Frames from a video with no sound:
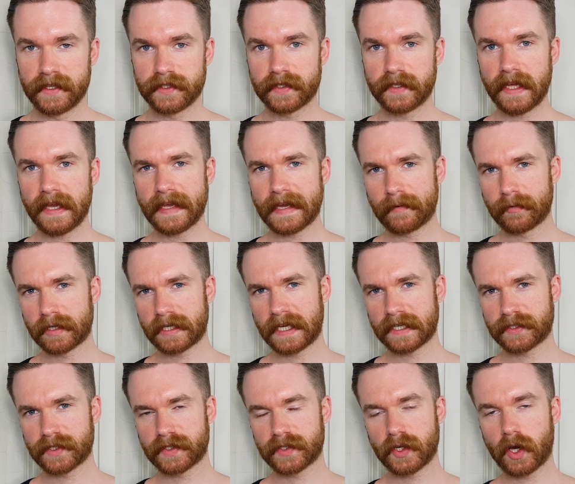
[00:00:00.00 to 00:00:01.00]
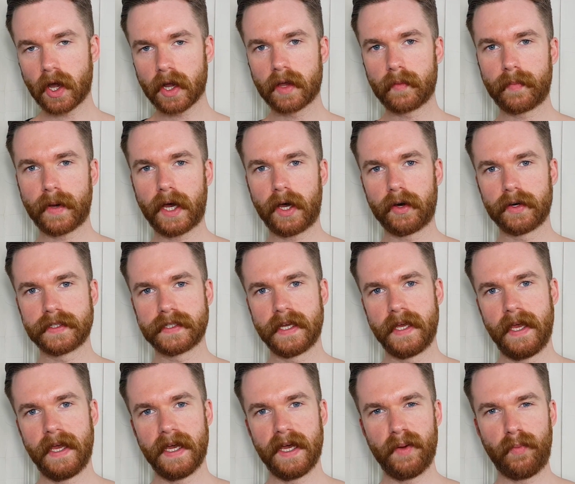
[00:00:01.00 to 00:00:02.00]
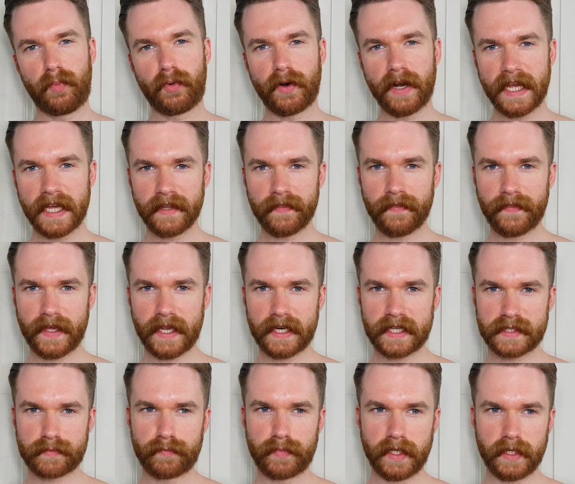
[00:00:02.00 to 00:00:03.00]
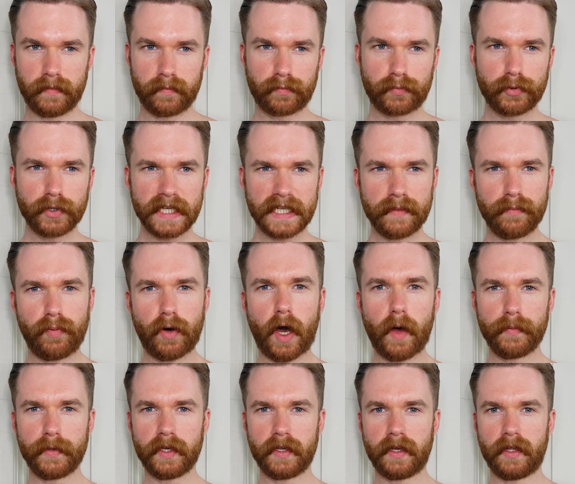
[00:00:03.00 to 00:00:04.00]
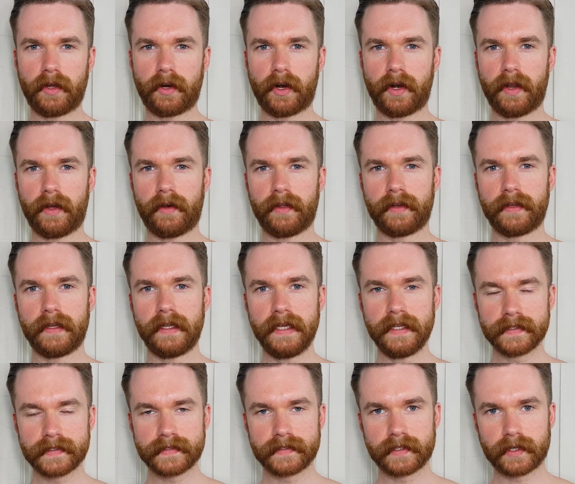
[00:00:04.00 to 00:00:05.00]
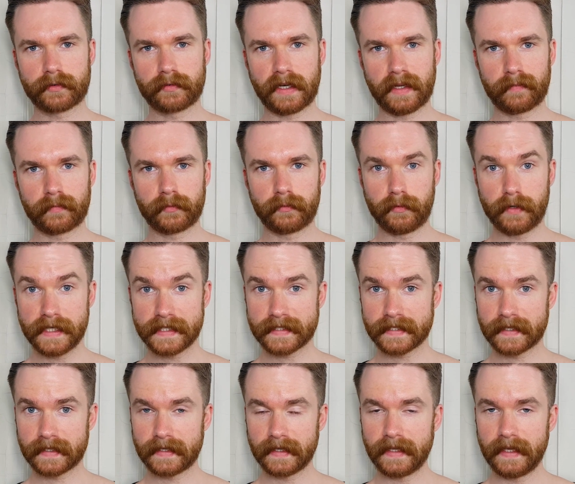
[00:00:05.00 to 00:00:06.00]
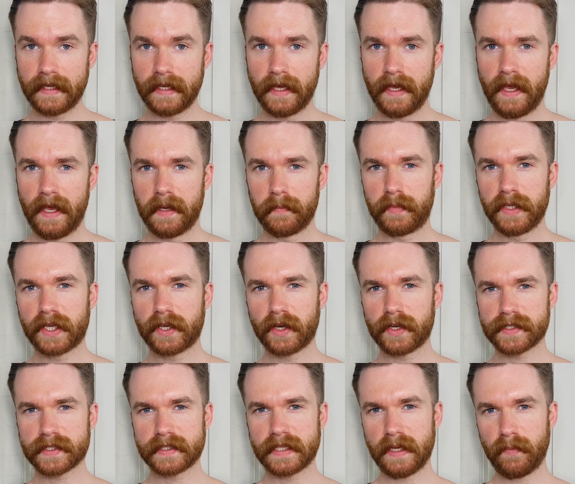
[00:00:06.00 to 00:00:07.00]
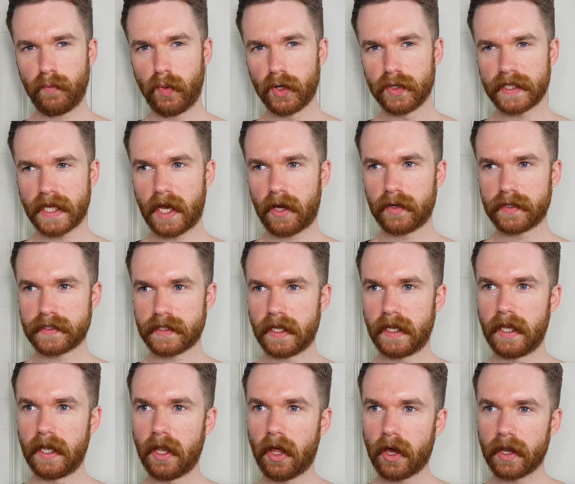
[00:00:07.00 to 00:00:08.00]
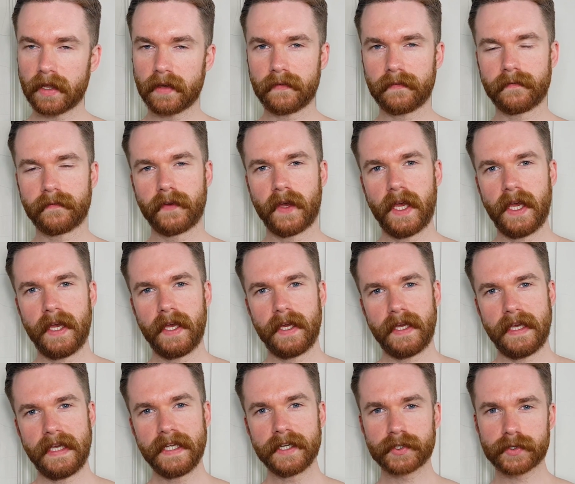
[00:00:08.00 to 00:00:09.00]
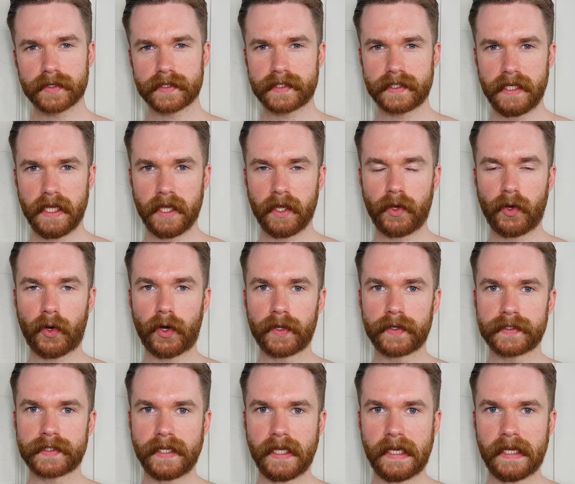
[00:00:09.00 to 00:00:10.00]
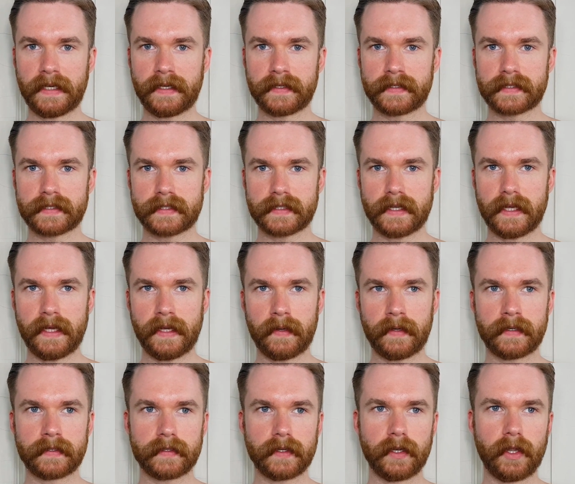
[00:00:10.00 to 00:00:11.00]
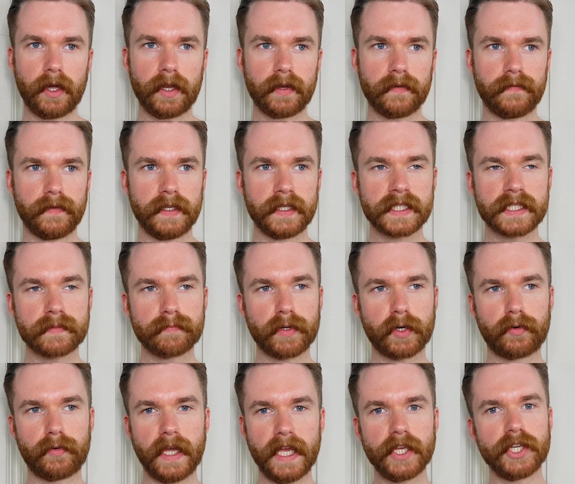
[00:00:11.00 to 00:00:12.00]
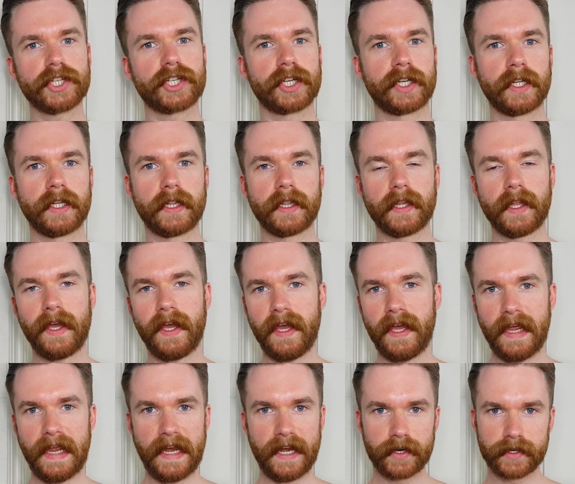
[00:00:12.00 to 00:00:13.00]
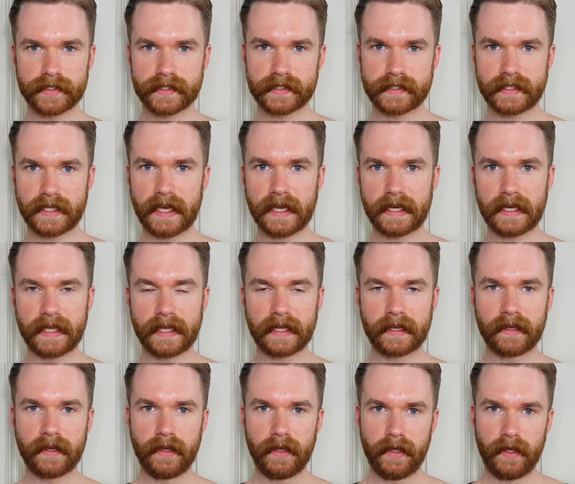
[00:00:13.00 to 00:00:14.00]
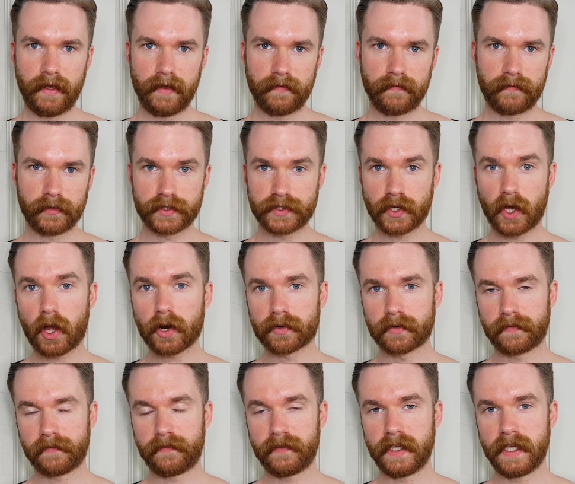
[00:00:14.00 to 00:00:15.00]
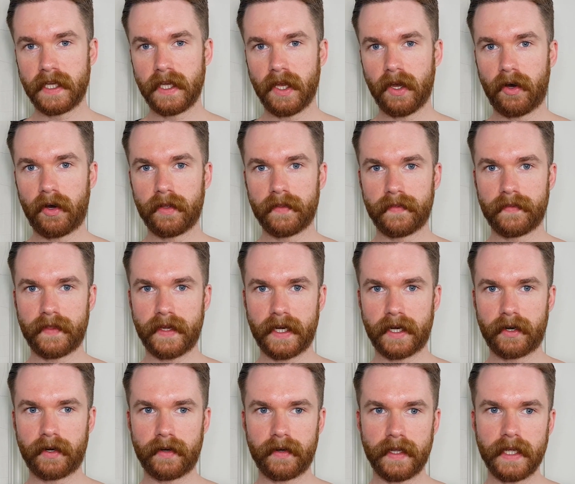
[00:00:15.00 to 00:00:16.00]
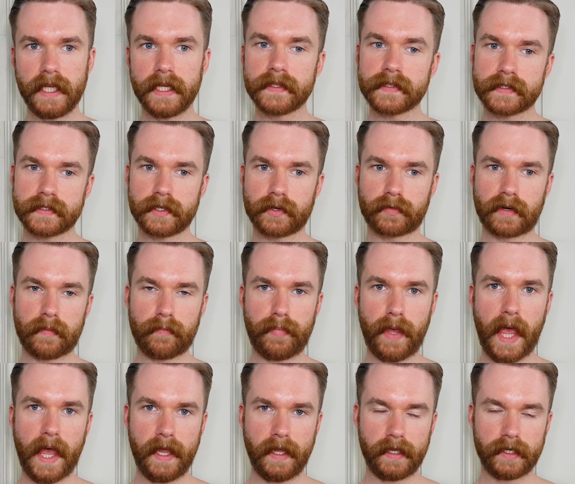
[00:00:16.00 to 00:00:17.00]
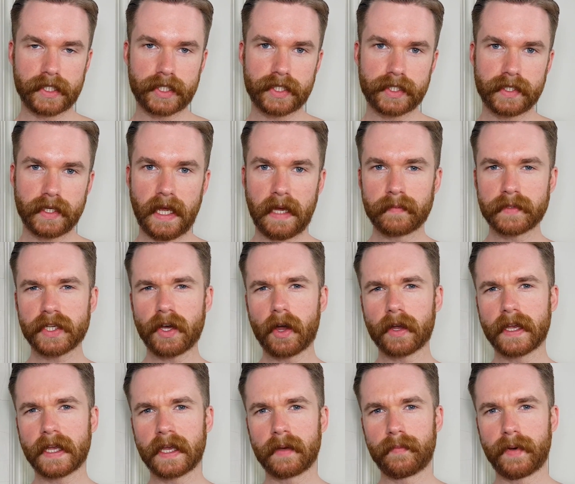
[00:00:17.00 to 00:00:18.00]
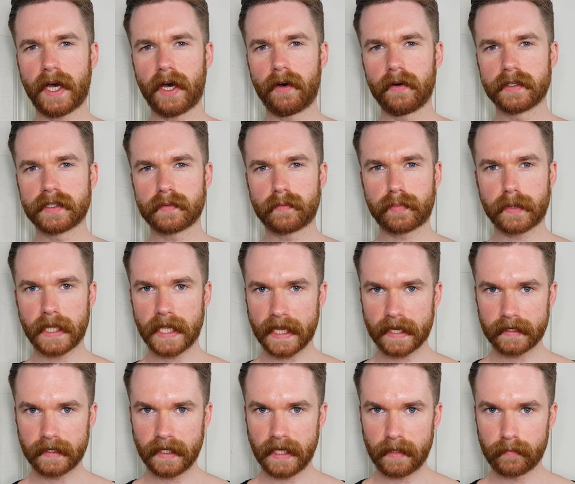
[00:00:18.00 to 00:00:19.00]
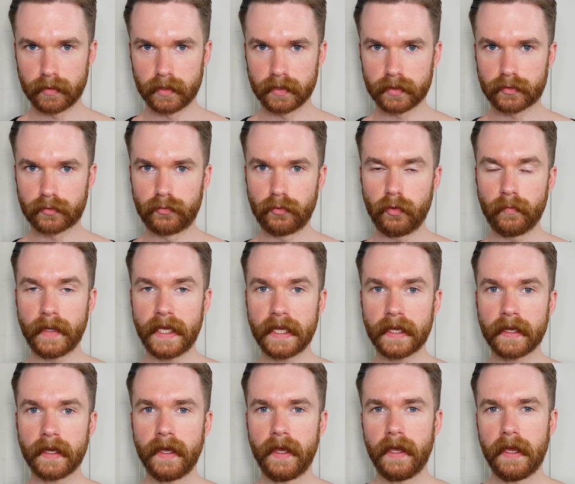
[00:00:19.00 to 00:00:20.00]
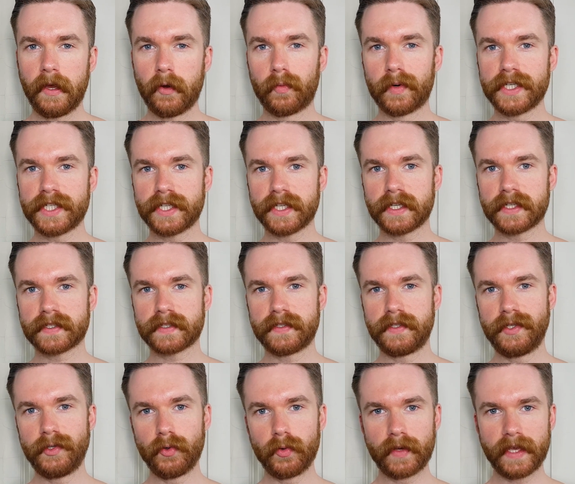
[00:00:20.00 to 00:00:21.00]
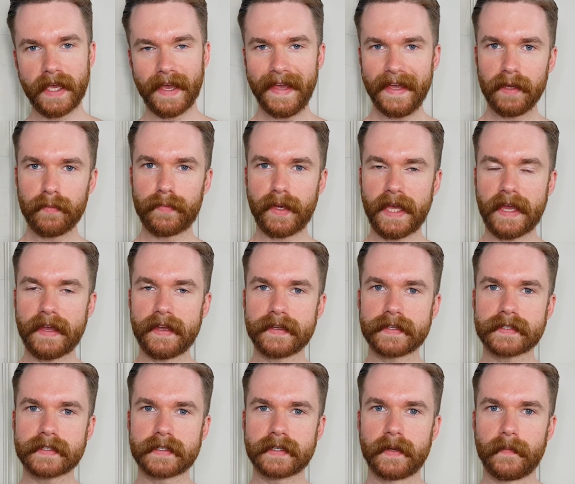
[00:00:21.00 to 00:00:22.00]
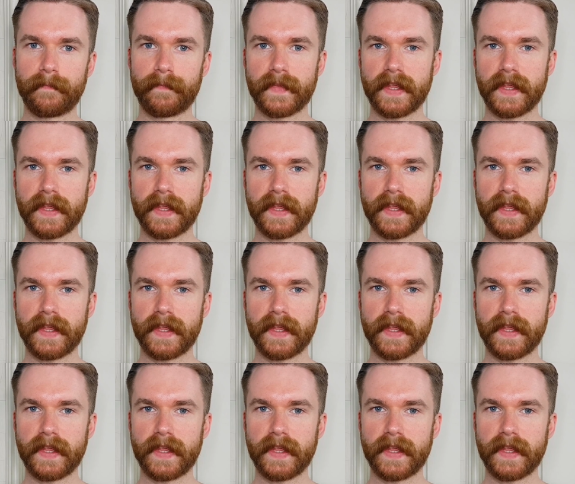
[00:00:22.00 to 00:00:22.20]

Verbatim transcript: Today I would like to talk about a brand that has been pretty popular on Instagram recently because they put out a lot of interesting content and a lot of inspirational hairstyling photography on their Instagram page. I'm talking about Black Label Grooming, which is U K based.